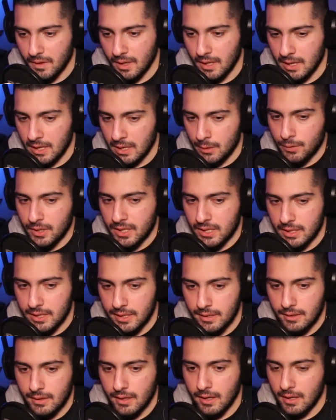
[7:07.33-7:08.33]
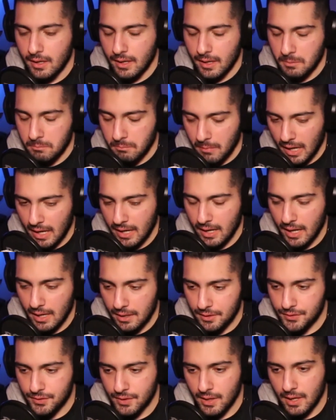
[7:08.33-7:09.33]
Lyrically, in my
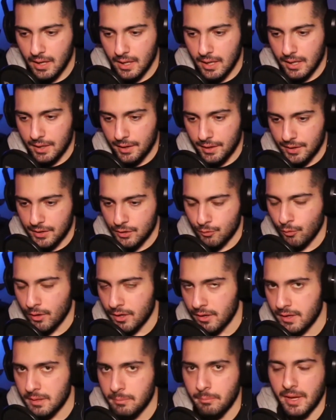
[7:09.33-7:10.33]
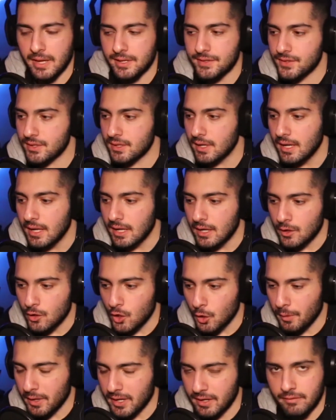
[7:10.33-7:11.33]
eyes, he's one of the best.
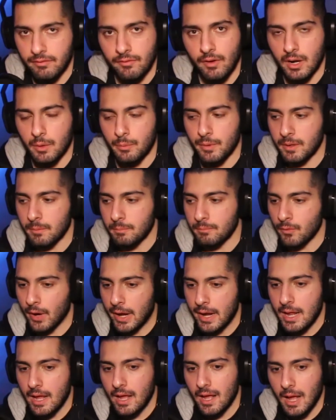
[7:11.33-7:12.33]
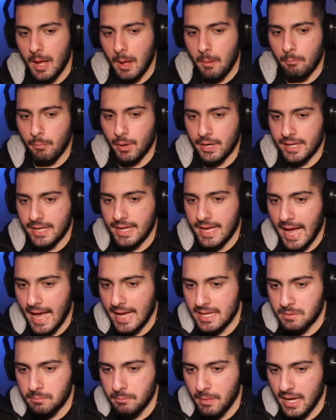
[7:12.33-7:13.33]
No one can fuck with him, right? But he
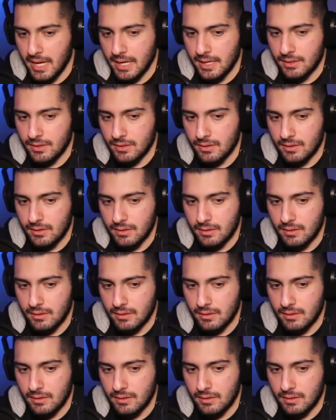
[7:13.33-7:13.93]
has made